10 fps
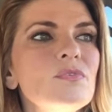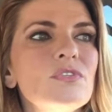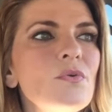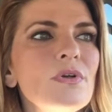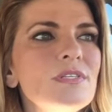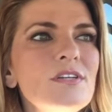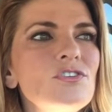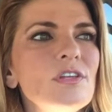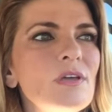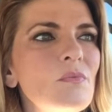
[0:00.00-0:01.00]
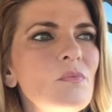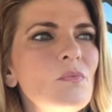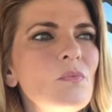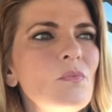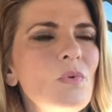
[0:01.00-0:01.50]
So essentially
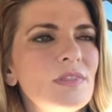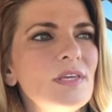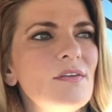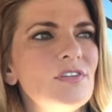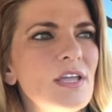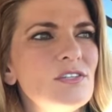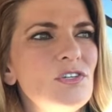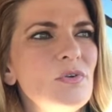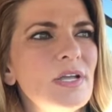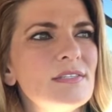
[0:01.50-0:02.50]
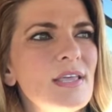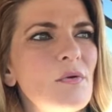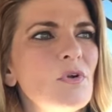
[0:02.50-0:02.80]
what the FDA is doing is saying,